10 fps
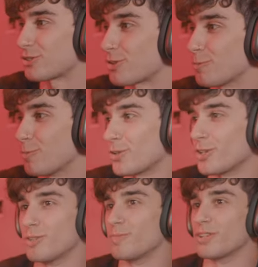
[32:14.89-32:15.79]
start
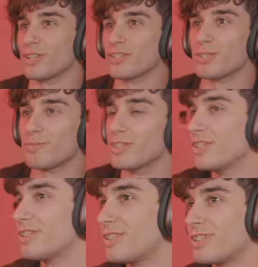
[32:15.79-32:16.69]
burning immediately,
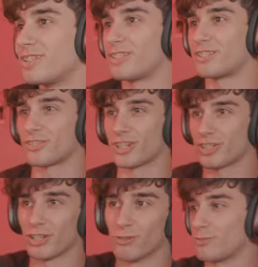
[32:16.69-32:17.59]
but
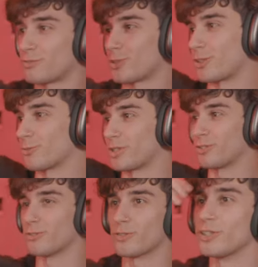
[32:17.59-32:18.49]
dragon's dragon's way
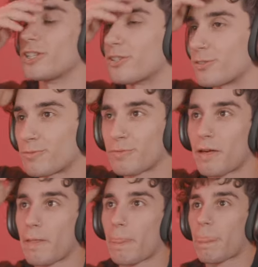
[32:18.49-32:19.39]
too far to hear.
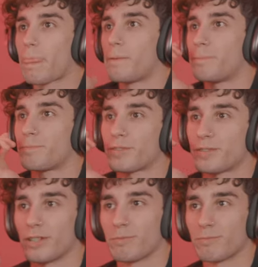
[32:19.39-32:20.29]

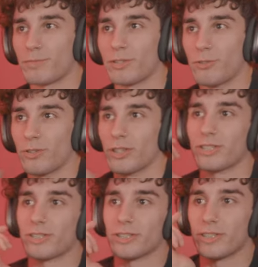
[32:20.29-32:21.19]
You know, it only
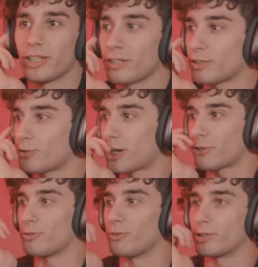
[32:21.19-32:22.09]
listened to Danny. The dragon
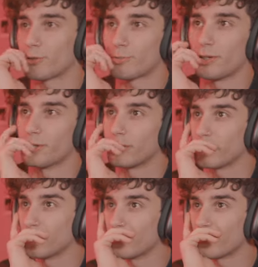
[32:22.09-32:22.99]
would only respond to
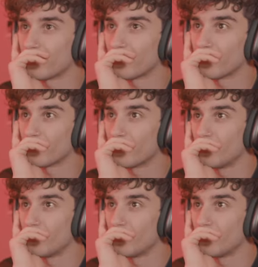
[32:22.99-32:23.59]
Danny. too.